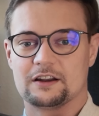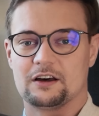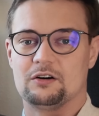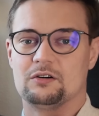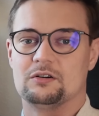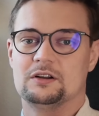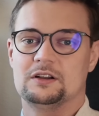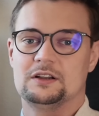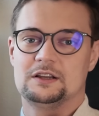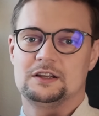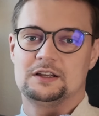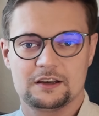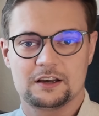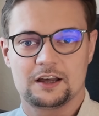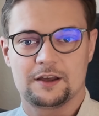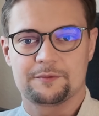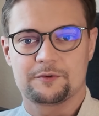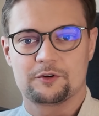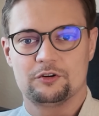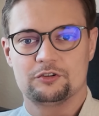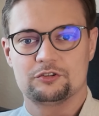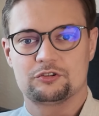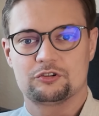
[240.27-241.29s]
now. Here
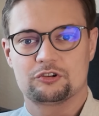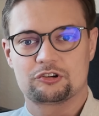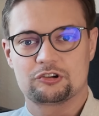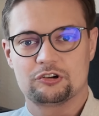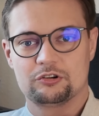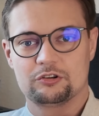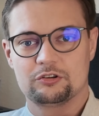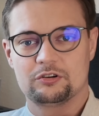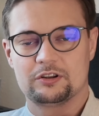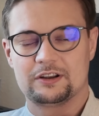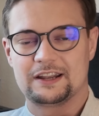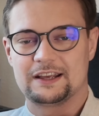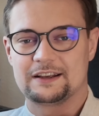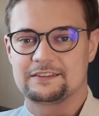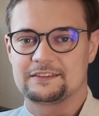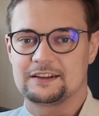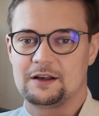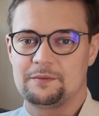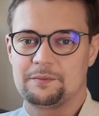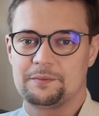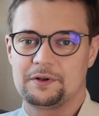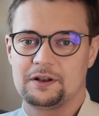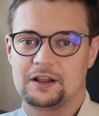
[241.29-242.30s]
I'm going to show you an
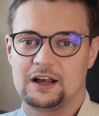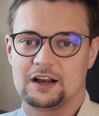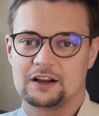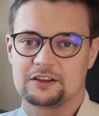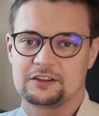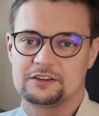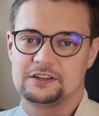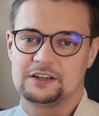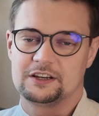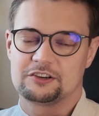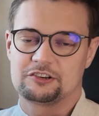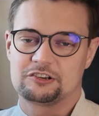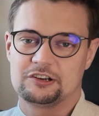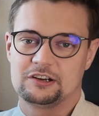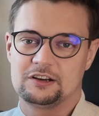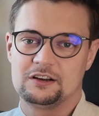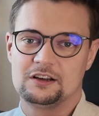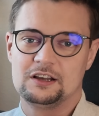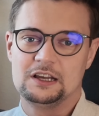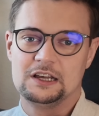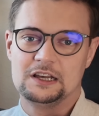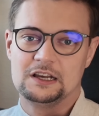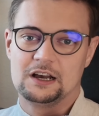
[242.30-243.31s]
example
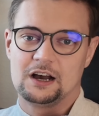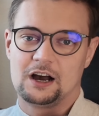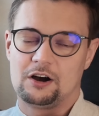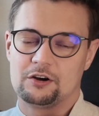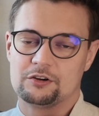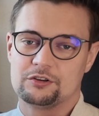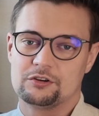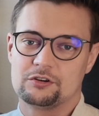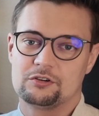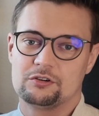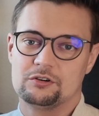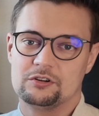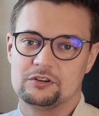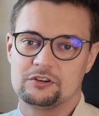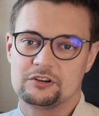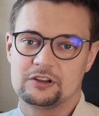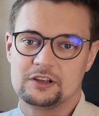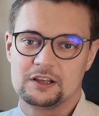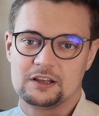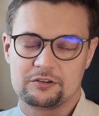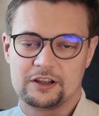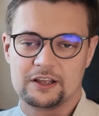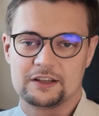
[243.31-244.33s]
architecture, how you could
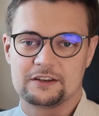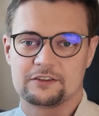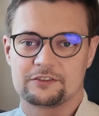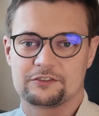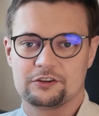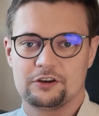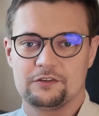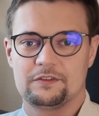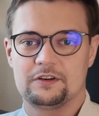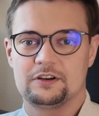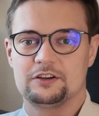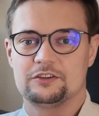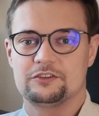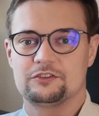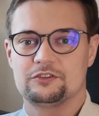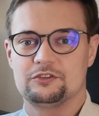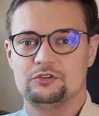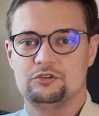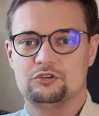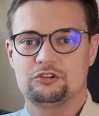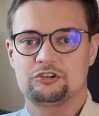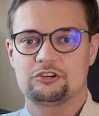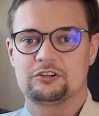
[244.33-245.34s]
create a serverless
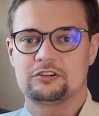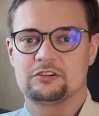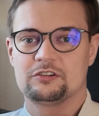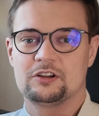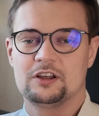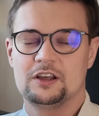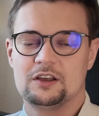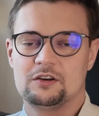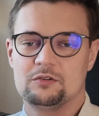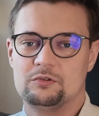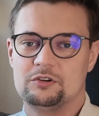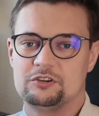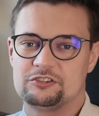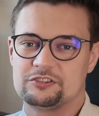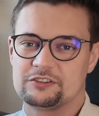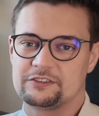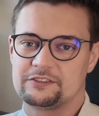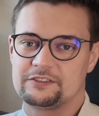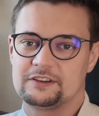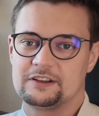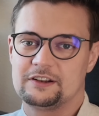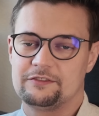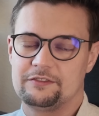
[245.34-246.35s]
solution which
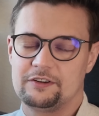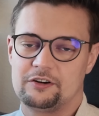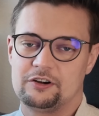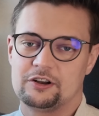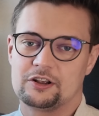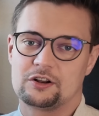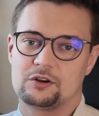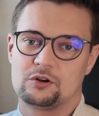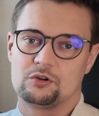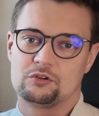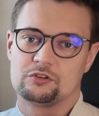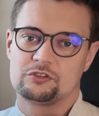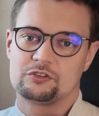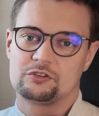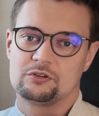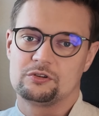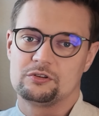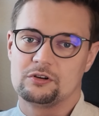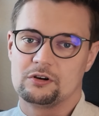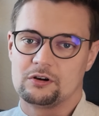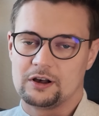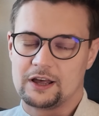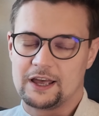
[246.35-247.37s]
is still very close to
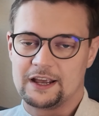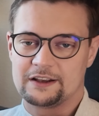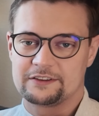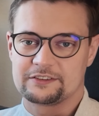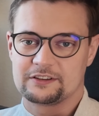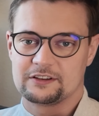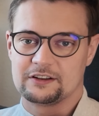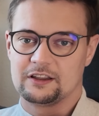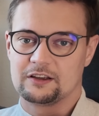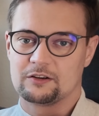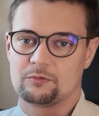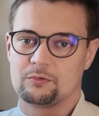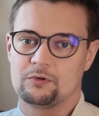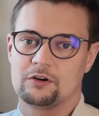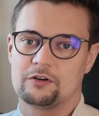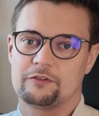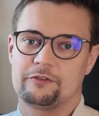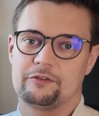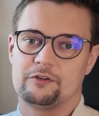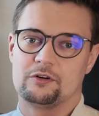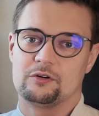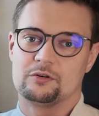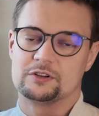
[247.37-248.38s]
your Excel-like
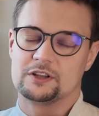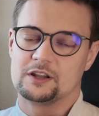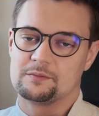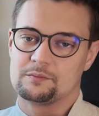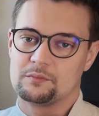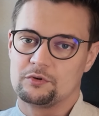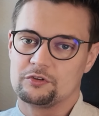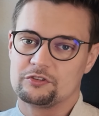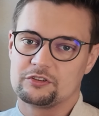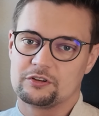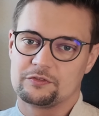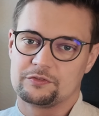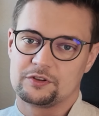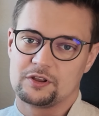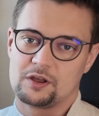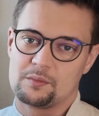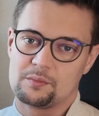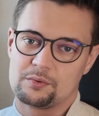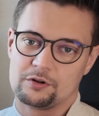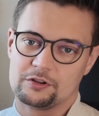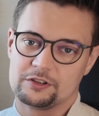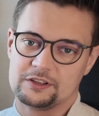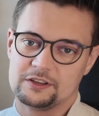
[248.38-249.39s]
workflow that most of the
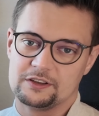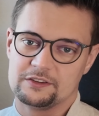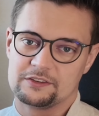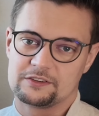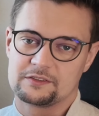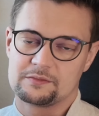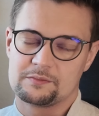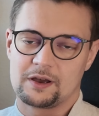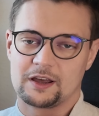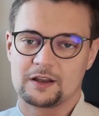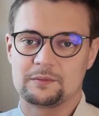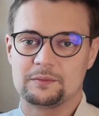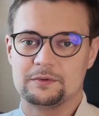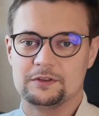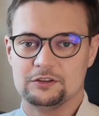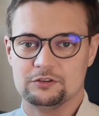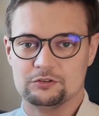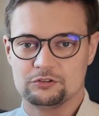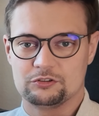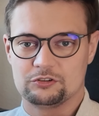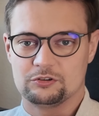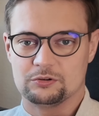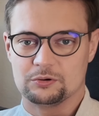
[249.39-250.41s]
employees might be
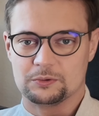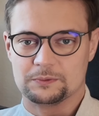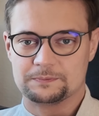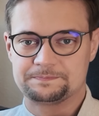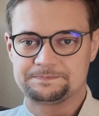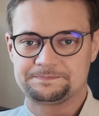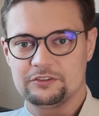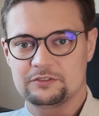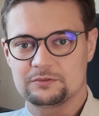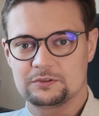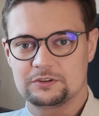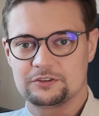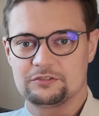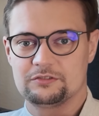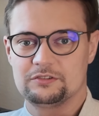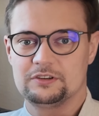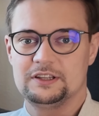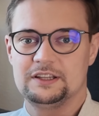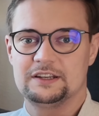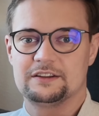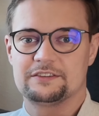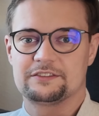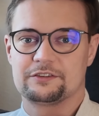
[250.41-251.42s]
used to. First, what you
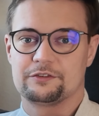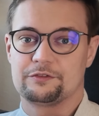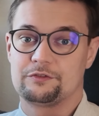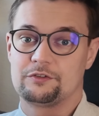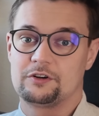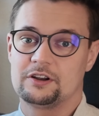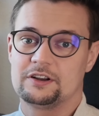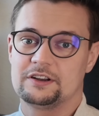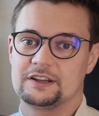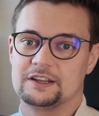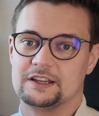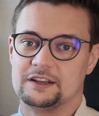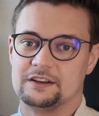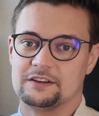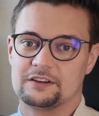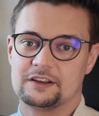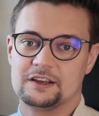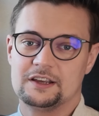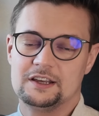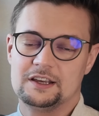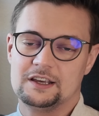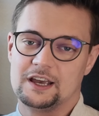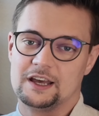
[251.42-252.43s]
need is a front end,
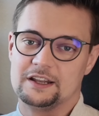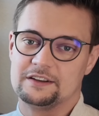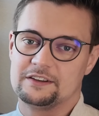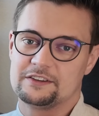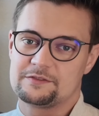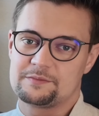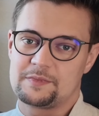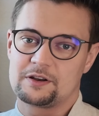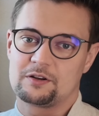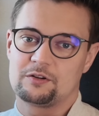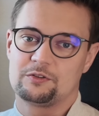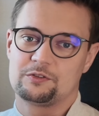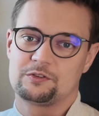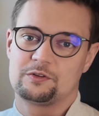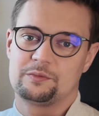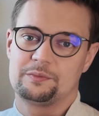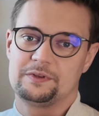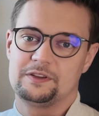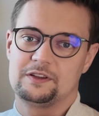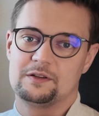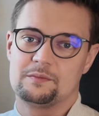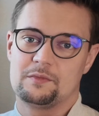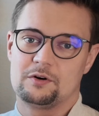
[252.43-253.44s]
and this might also
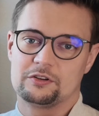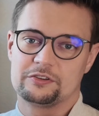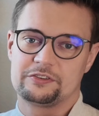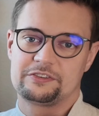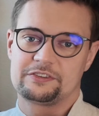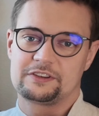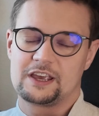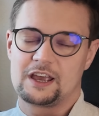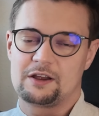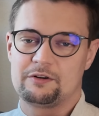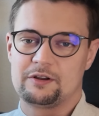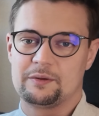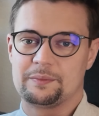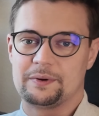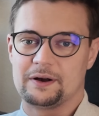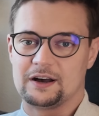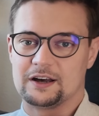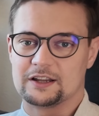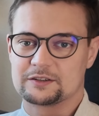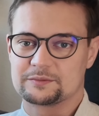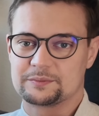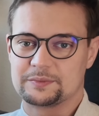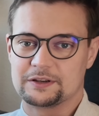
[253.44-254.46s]
be the most scary
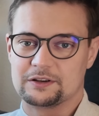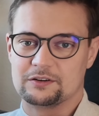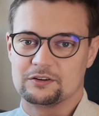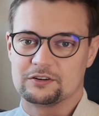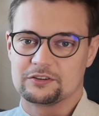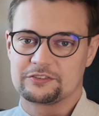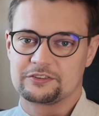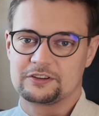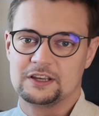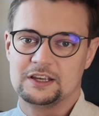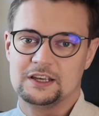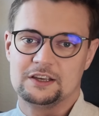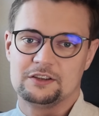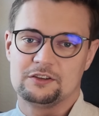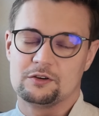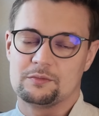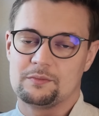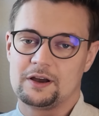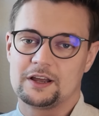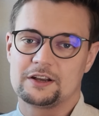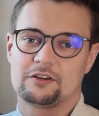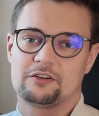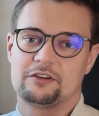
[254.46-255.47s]
part because
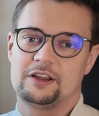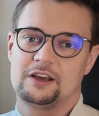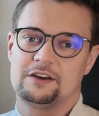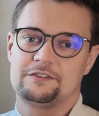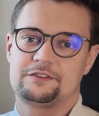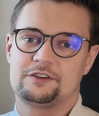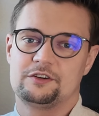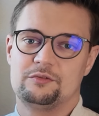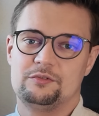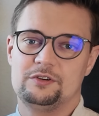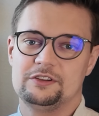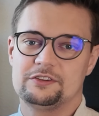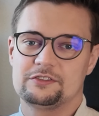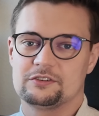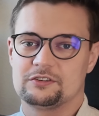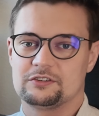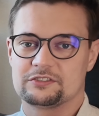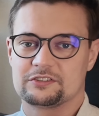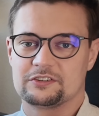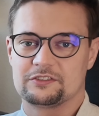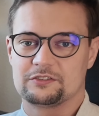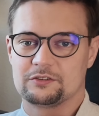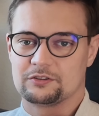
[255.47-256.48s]
you might not have the
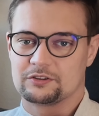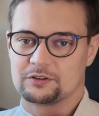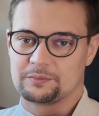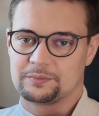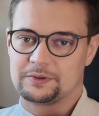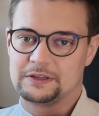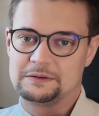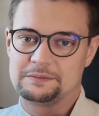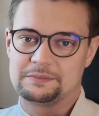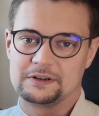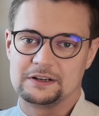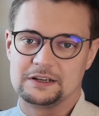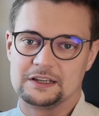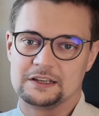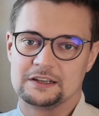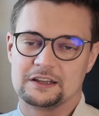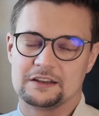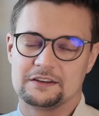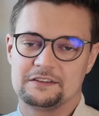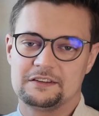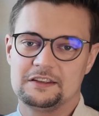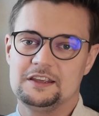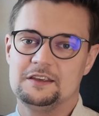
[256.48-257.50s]
resources or the people in
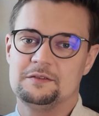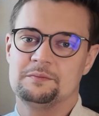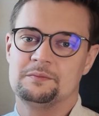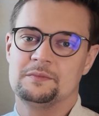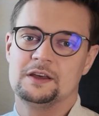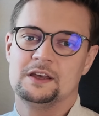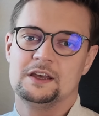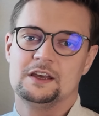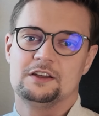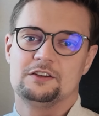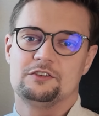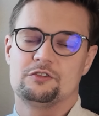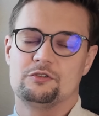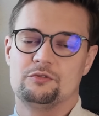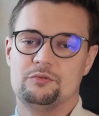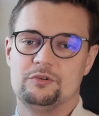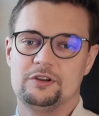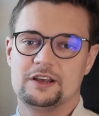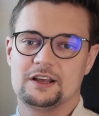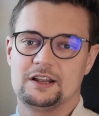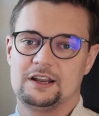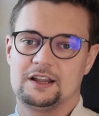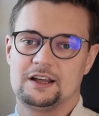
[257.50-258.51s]
the team to
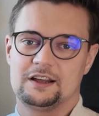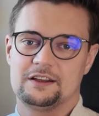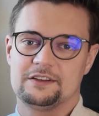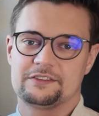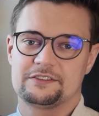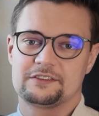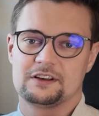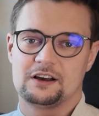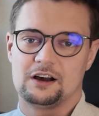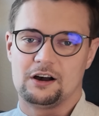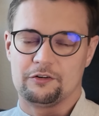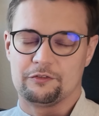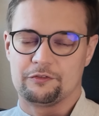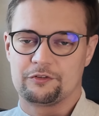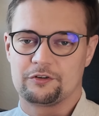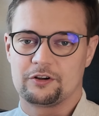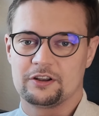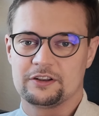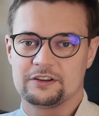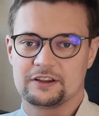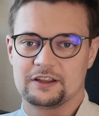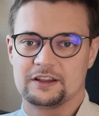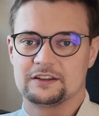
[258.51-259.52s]
realize a
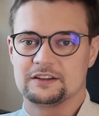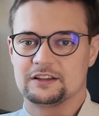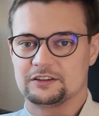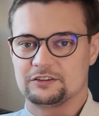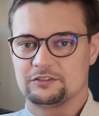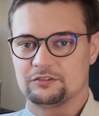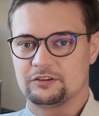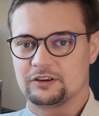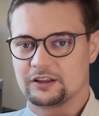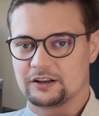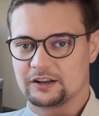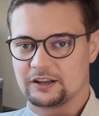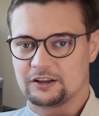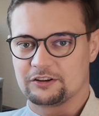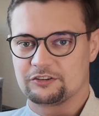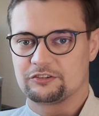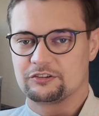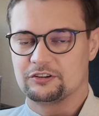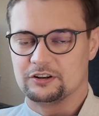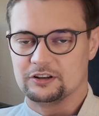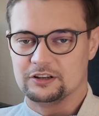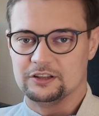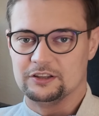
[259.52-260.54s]
front end that you can
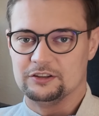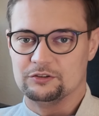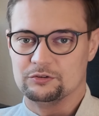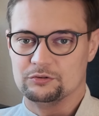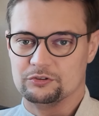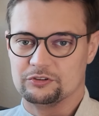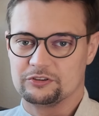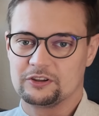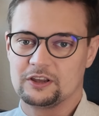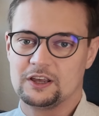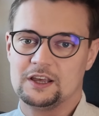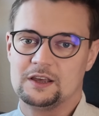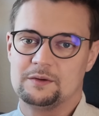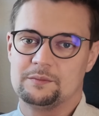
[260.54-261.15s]
actually use,